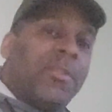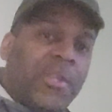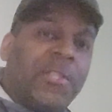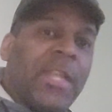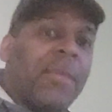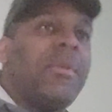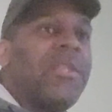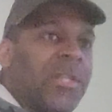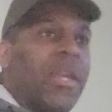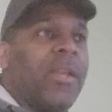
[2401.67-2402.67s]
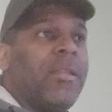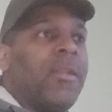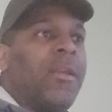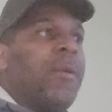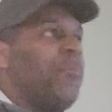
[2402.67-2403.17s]
Just like me saying,
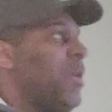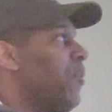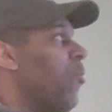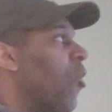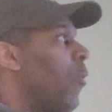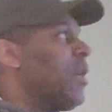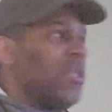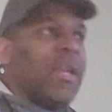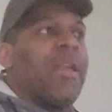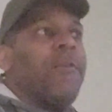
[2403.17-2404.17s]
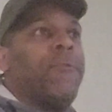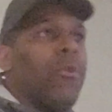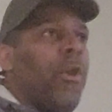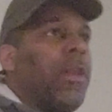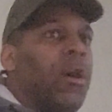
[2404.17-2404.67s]
people always say,
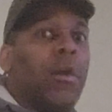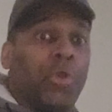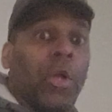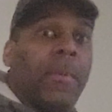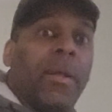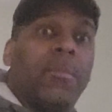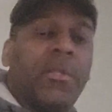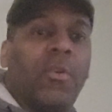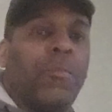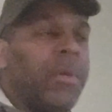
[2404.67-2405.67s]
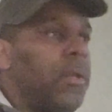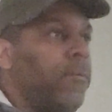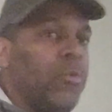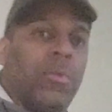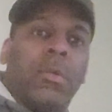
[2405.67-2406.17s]
Floyd love talking about himself. But
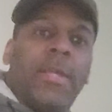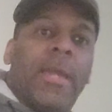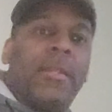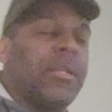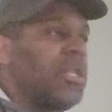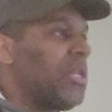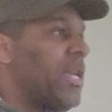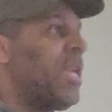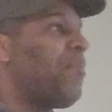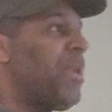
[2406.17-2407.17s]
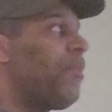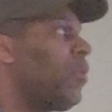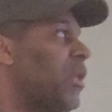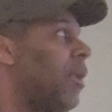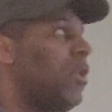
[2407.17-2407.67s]
if you look at it, the same
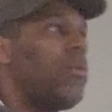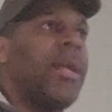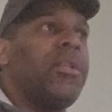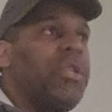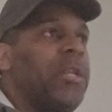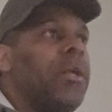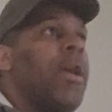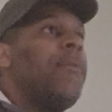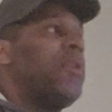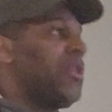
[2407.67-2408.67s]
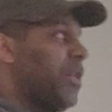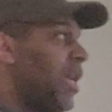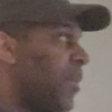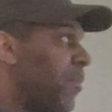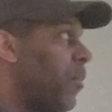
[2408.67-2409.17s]
people telling you that shit, the
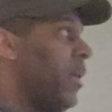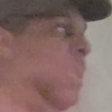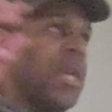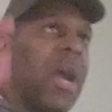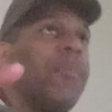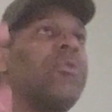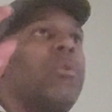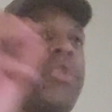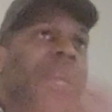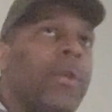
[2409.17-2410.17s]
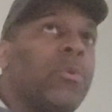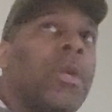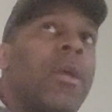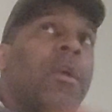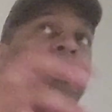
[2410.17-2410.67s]
same people making comments on
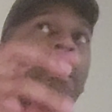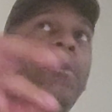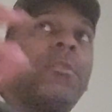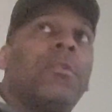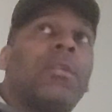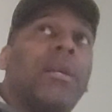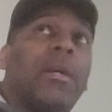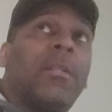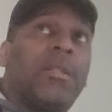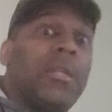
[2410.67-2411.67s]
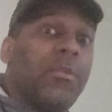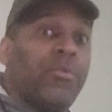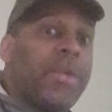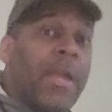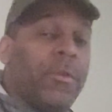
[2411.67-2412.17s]
channels, it's the content
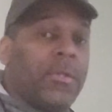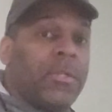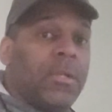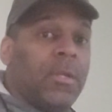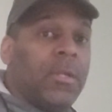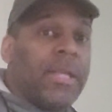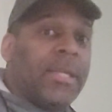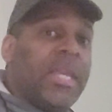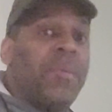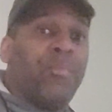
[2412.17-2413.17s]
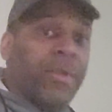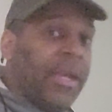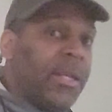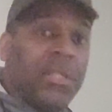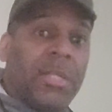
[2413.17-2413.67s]
creators that keep
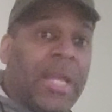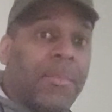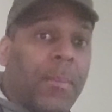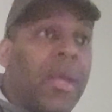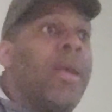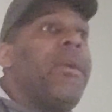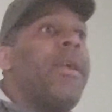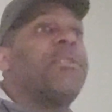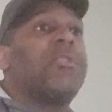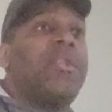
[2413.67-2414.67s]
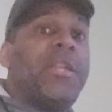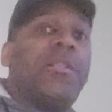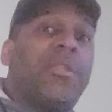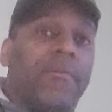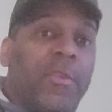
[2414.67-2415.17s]
bringing his name up. It's the
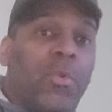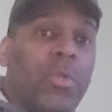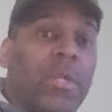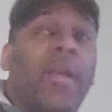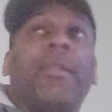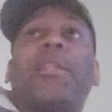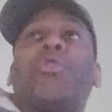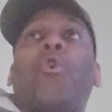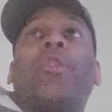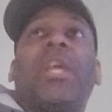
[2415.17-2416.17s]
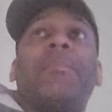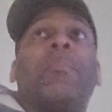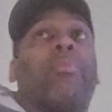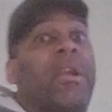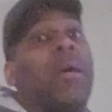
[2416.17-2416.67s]
interviewers that talk to him
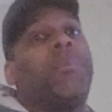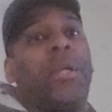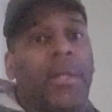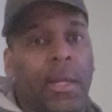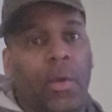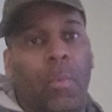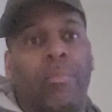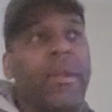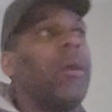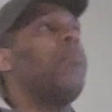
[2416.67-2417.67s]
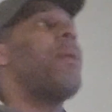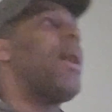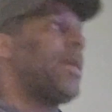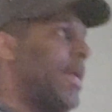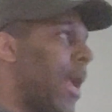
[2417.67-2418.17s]
and bring up Canelo, bring up
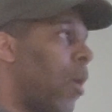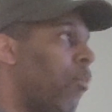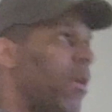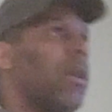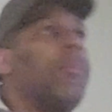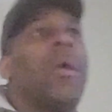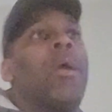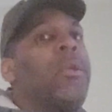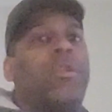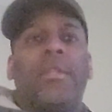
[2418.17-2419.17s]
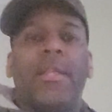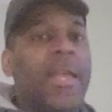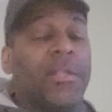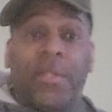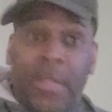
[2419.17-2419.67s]
Pacquiao, bring up...
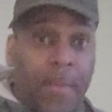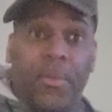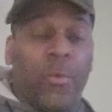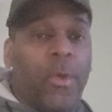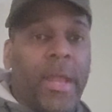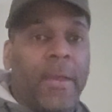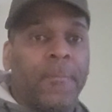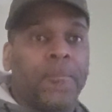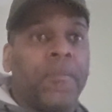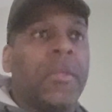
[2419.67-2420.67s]
It's them doing that.